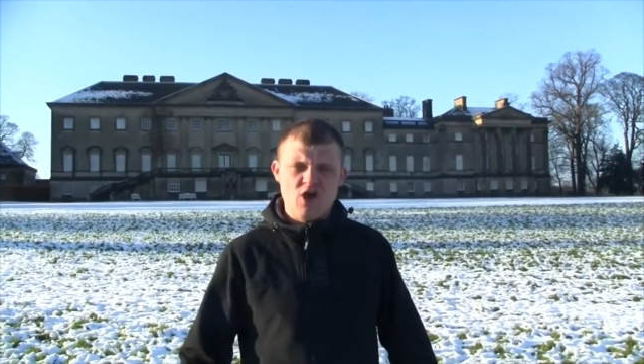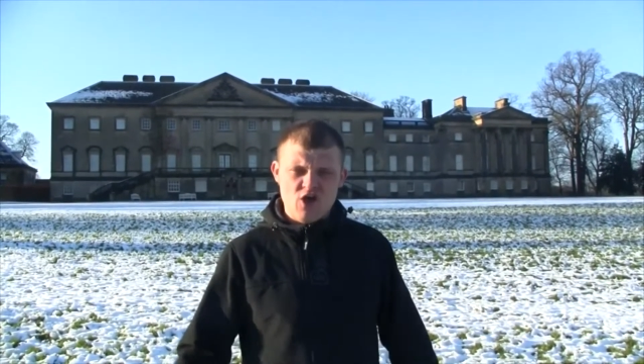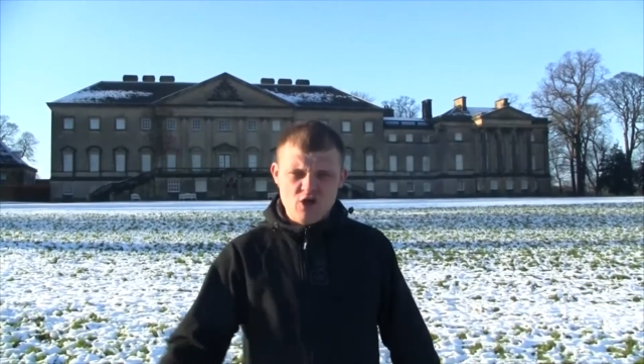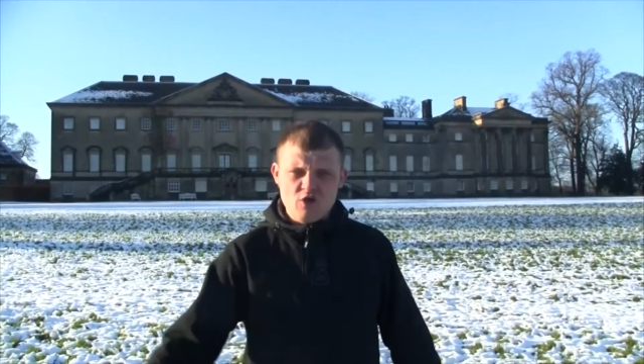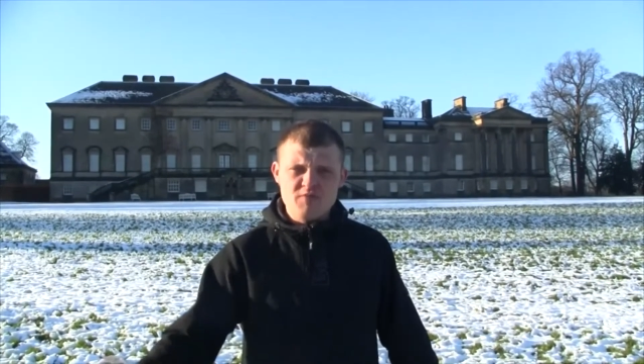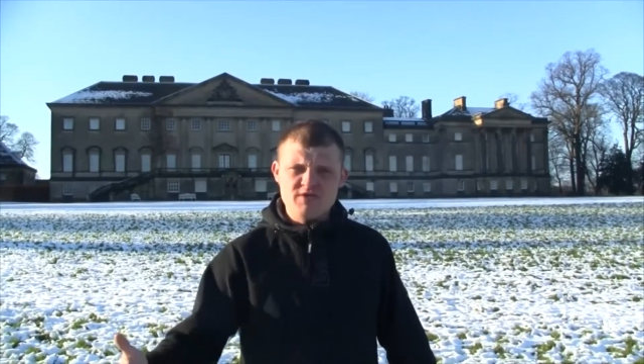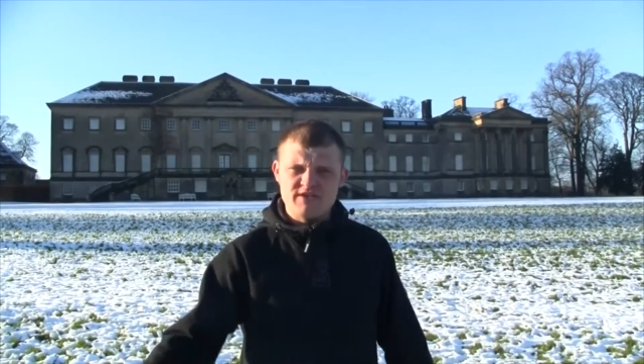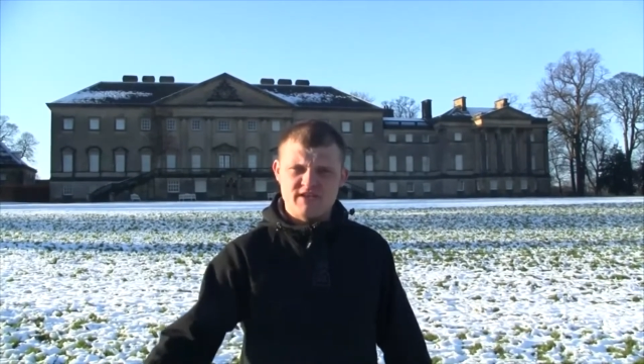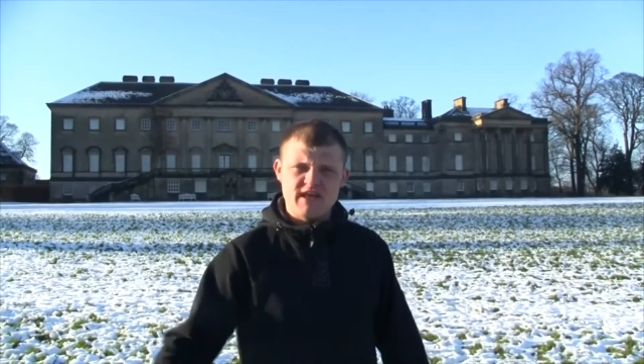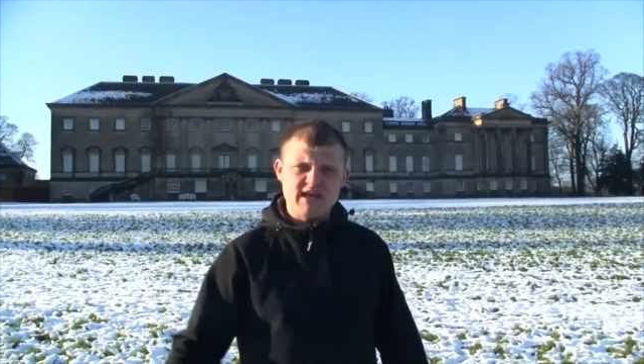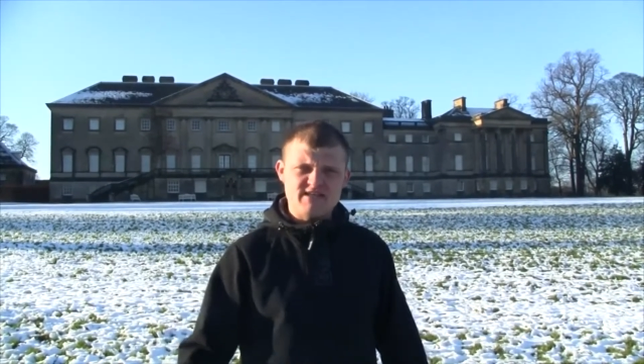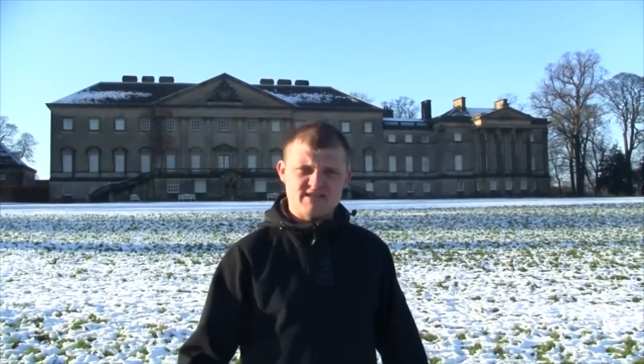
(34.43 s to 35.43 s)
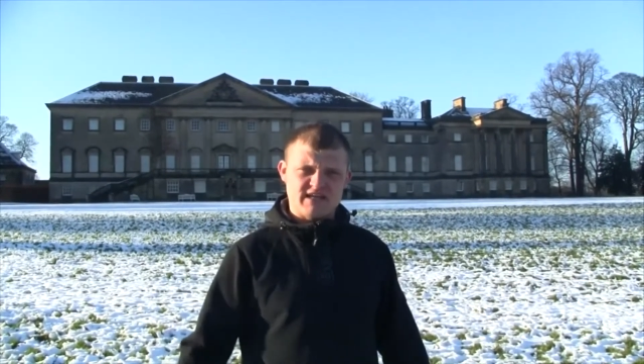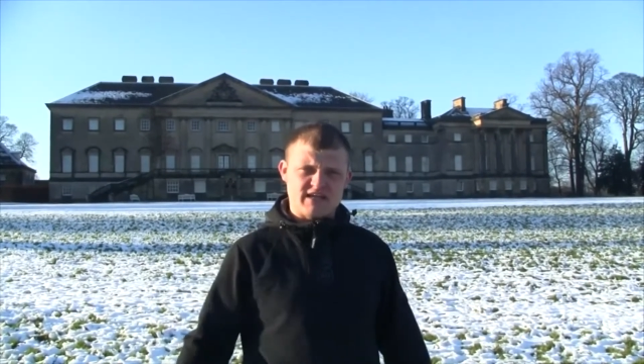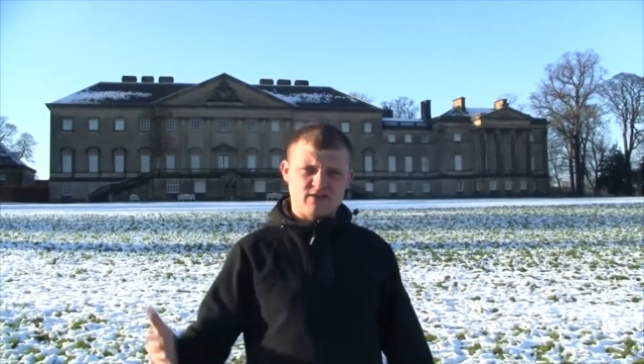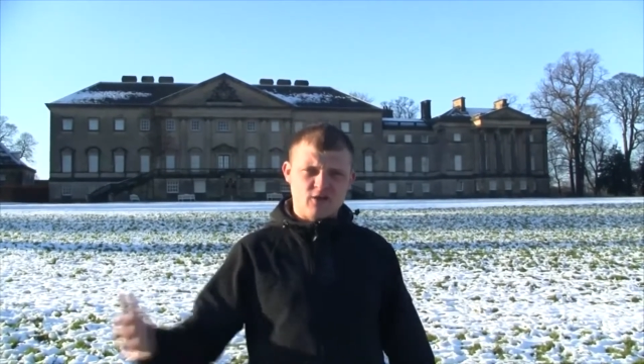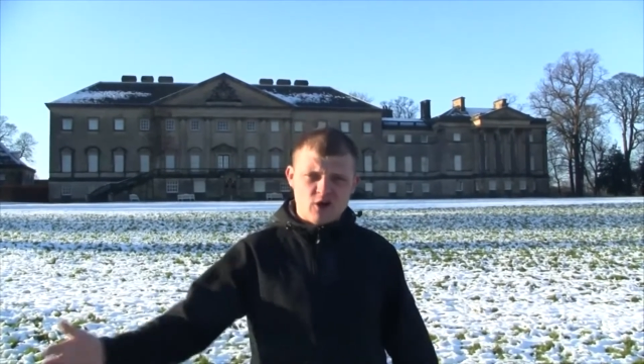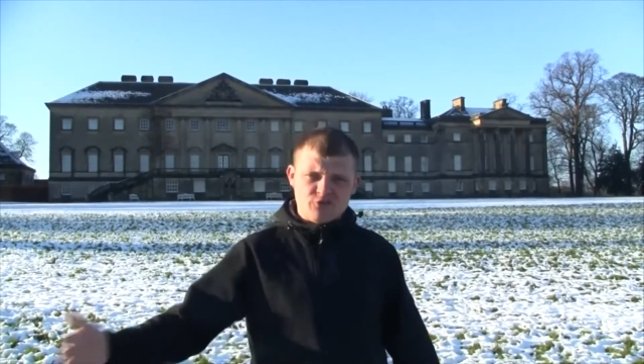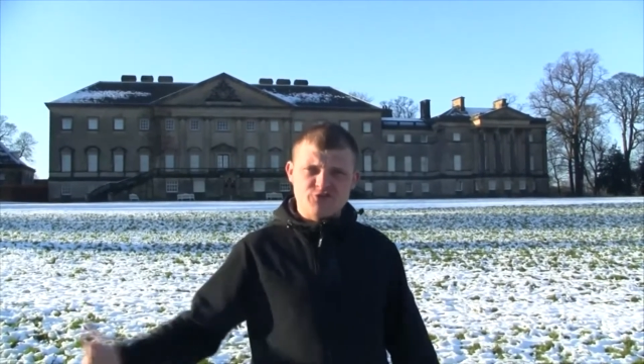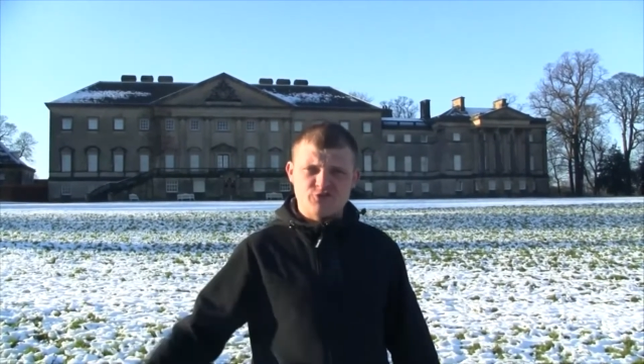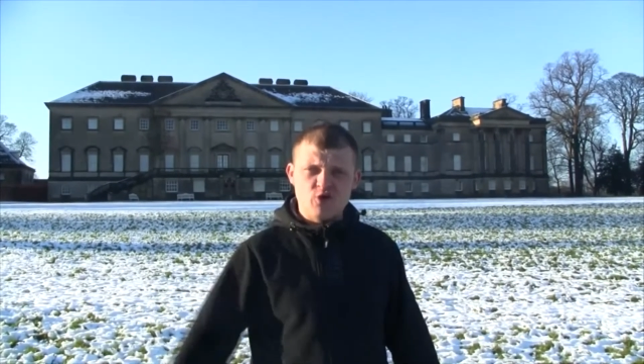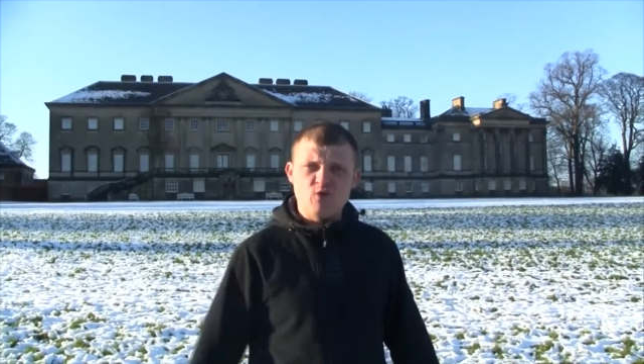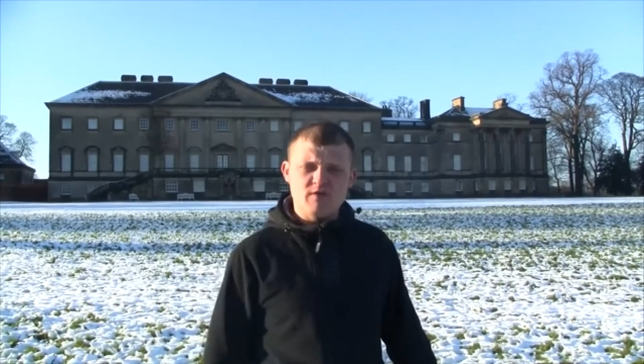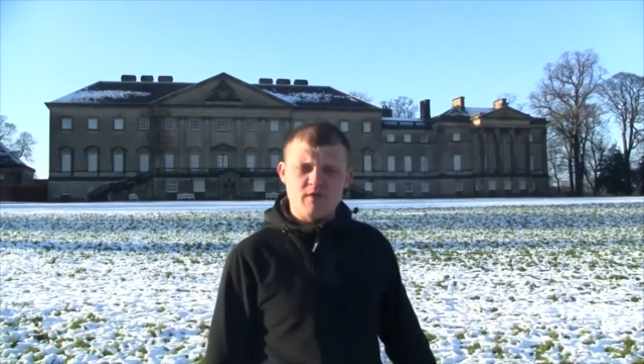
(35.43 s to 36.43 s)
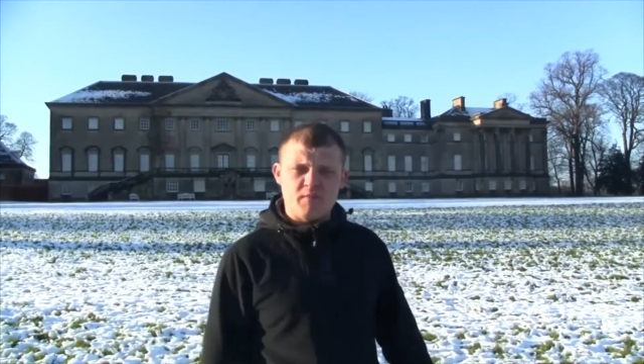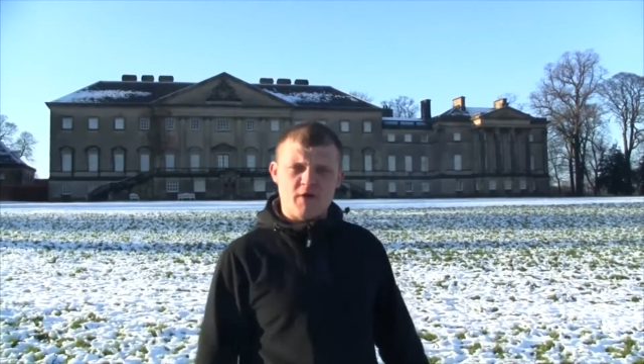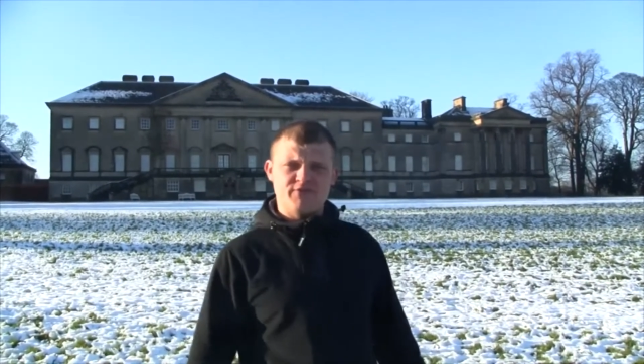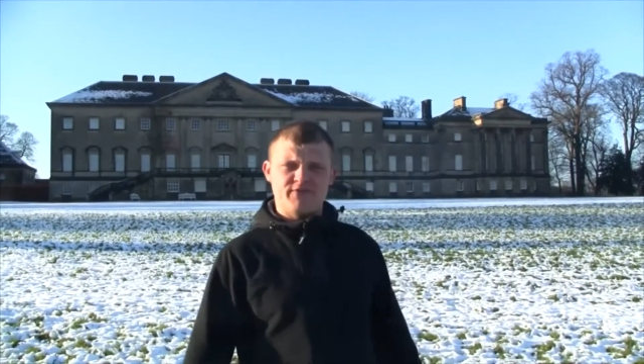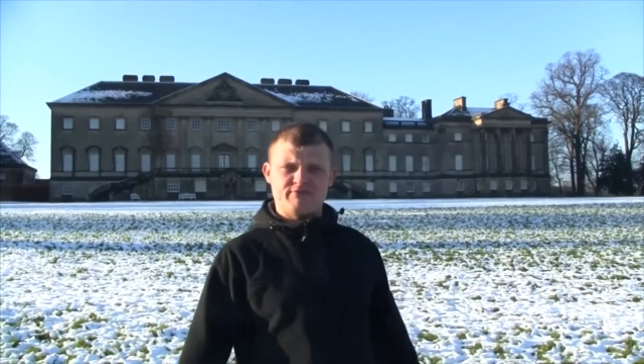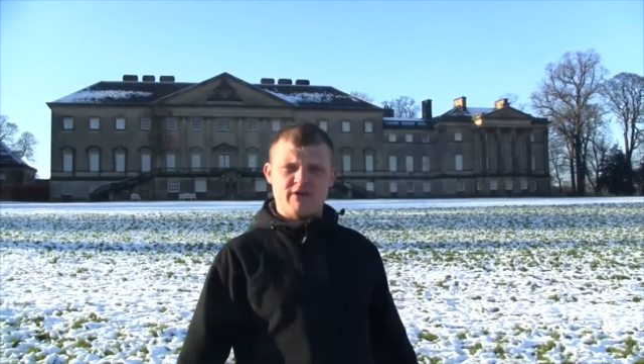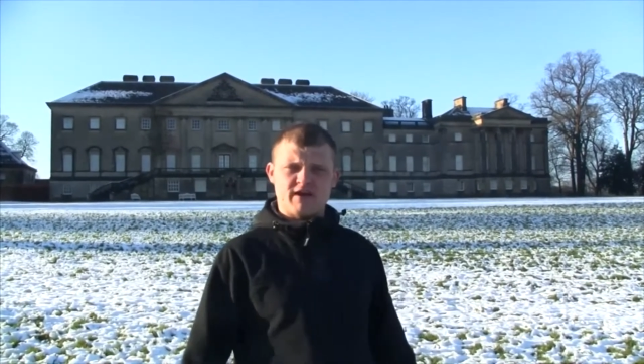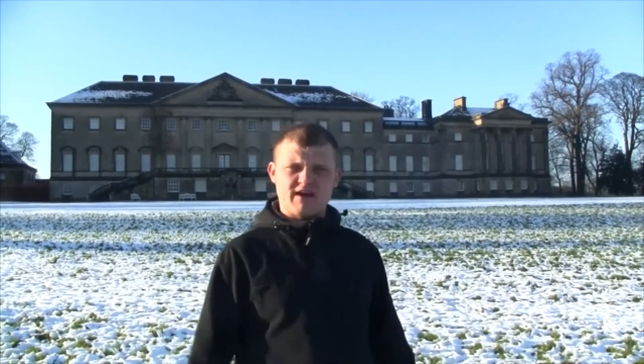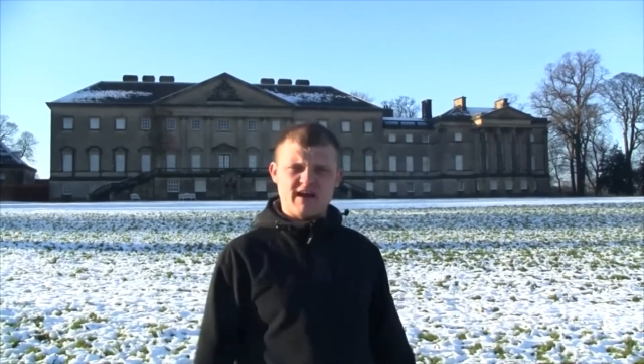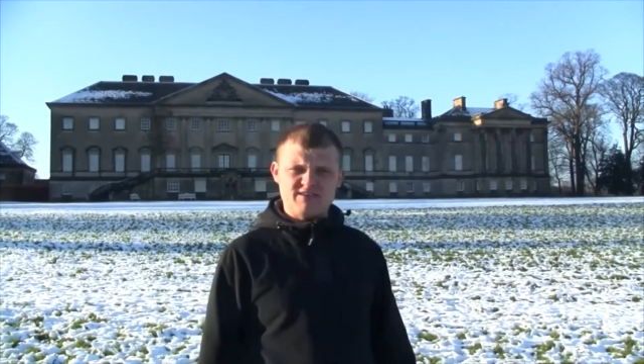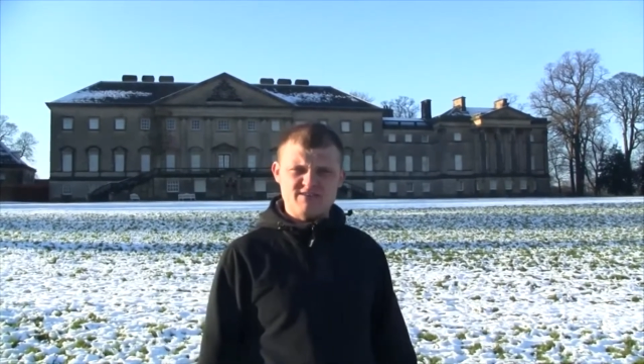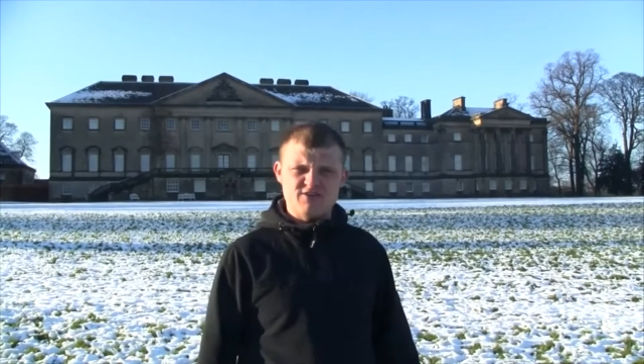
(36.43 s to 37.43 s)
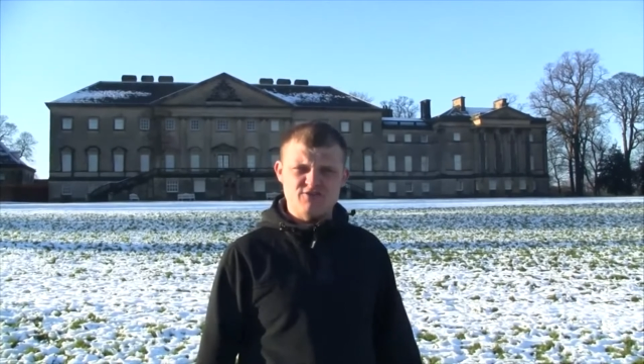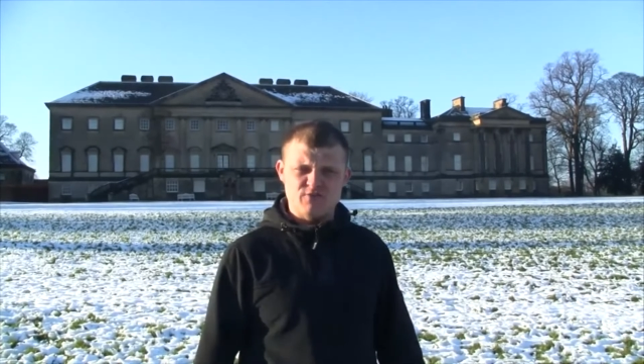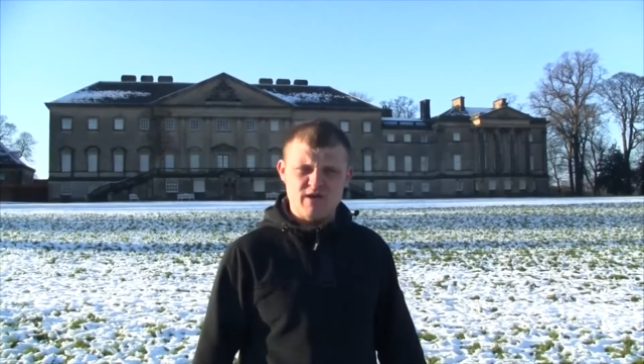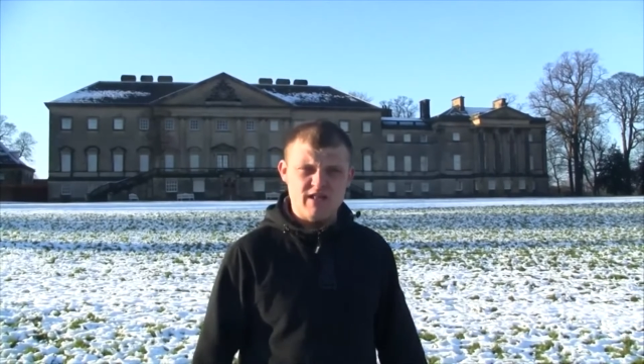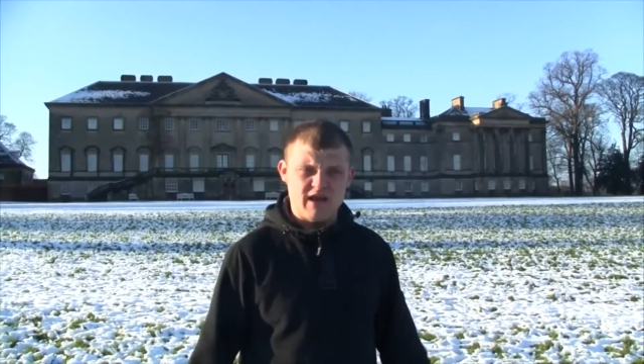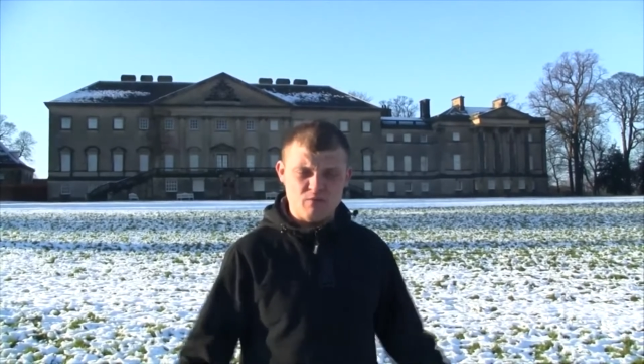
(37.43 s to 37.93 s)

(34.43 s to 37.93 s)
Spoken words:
Hilbert de Lacy had a lot to do with the Pontefract Castle as well,